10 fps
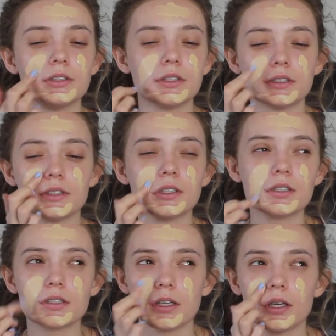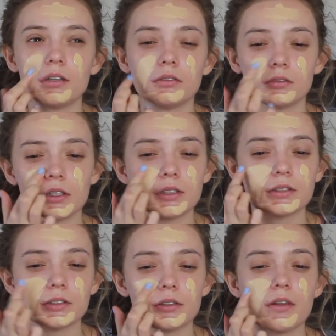distancing is
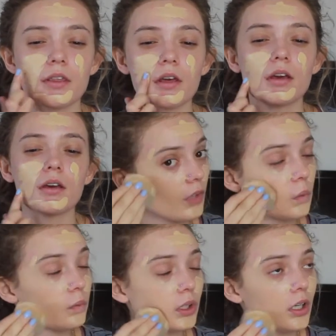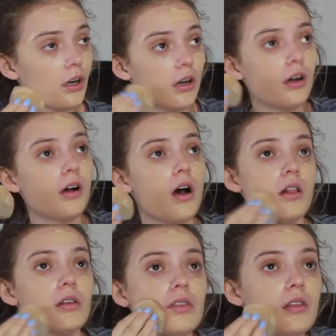still a thing. We're all
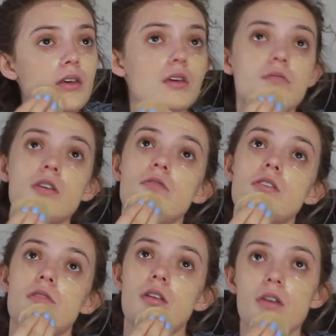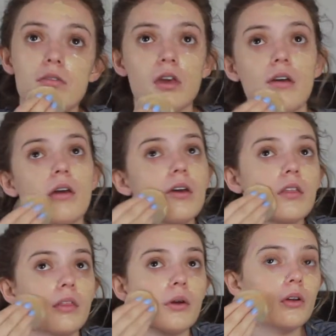in this together.
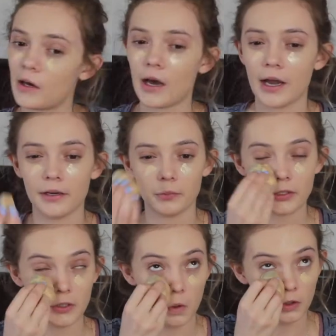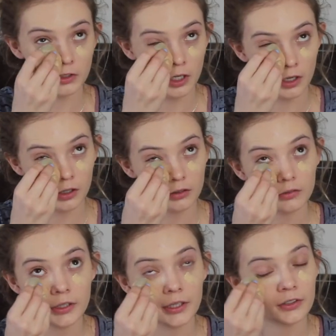I went to Ulta
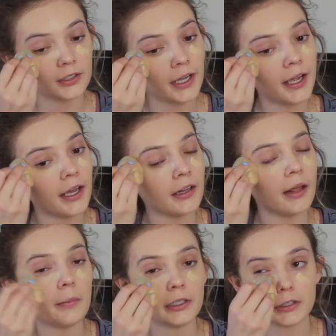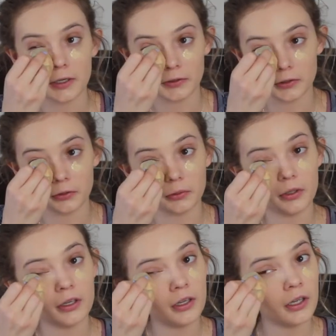the other day and let me tell you,
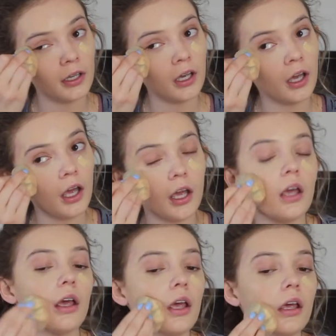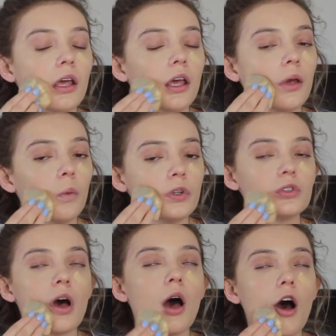it
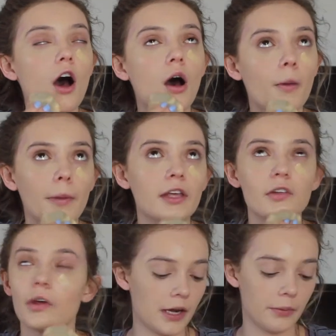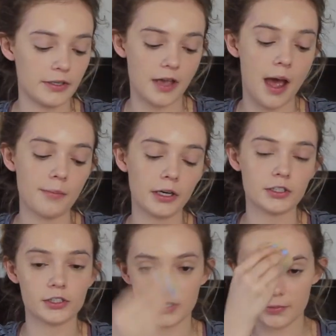was amazing. Anyways, I'm gonna
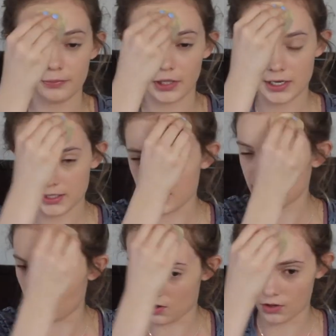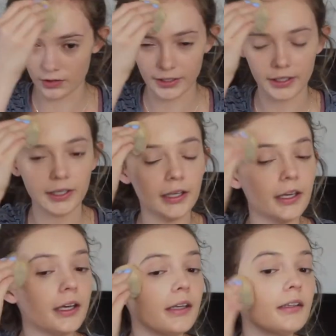just keep blending this all
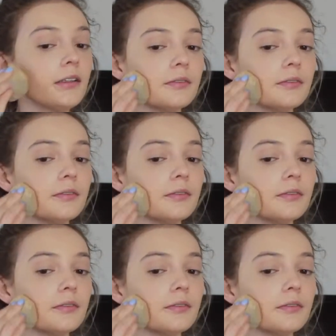in.